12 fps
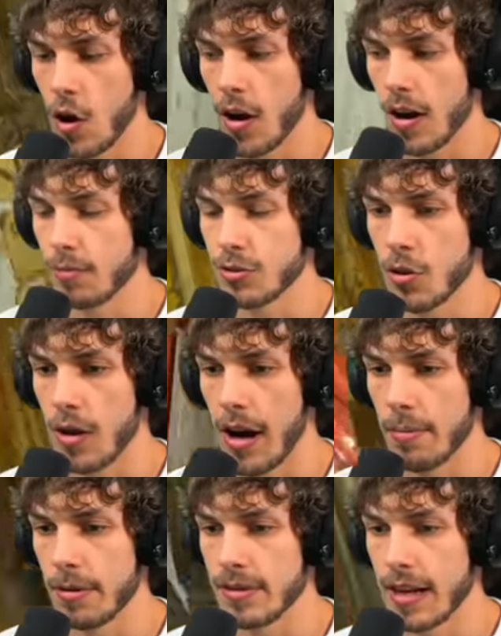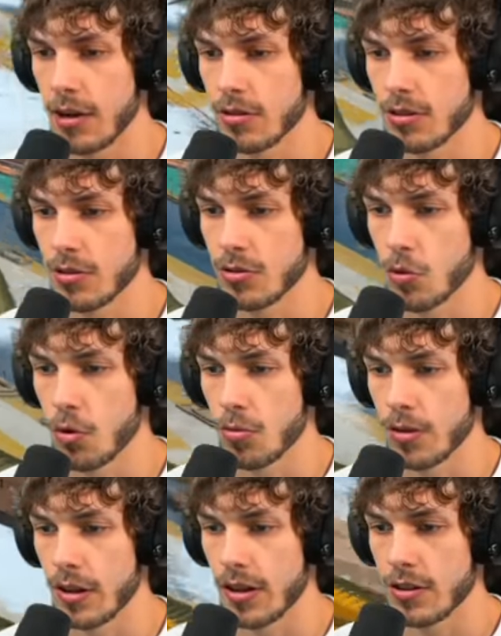I I'm so happy his accuracy was
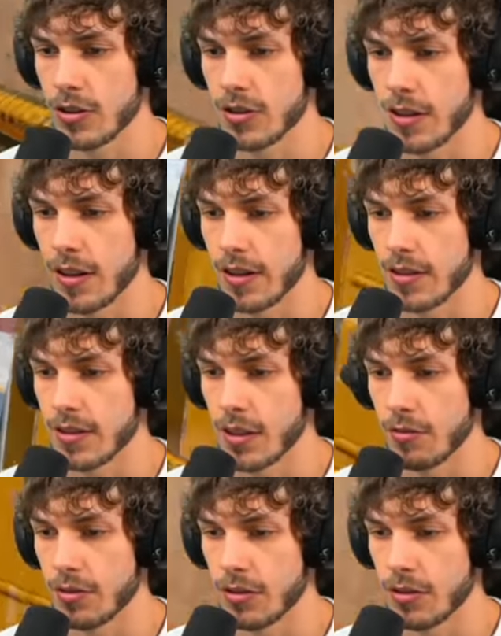horrible, like just the gun itself